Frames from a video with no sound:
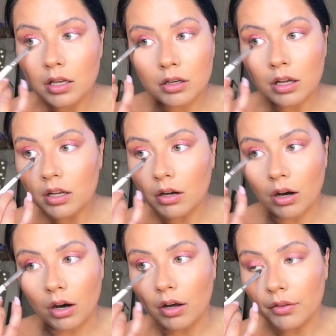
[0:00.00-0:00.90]
Not
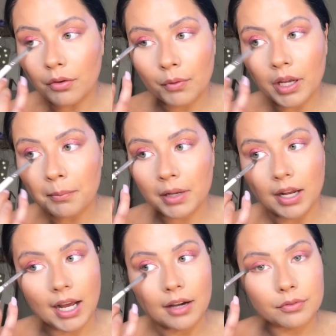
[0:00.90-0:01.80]
all the way, but
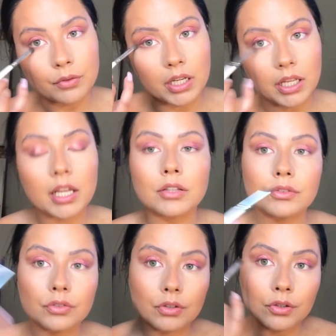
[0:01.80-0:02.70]
halfway
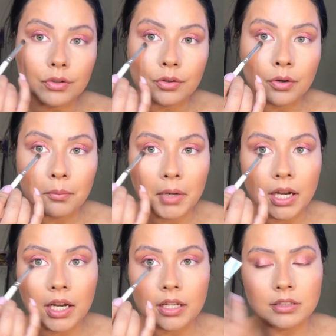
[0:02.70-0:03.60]
into my
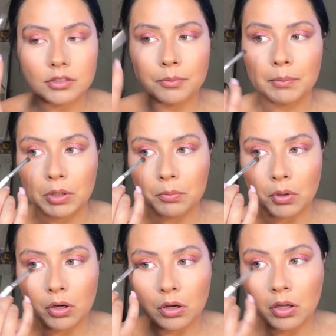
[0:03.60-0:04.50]
eye, until my
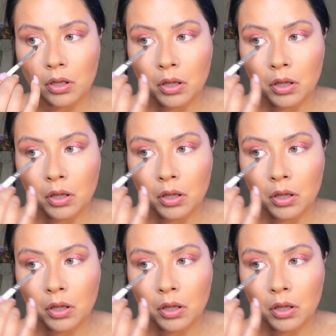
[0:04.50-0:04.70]
pupil.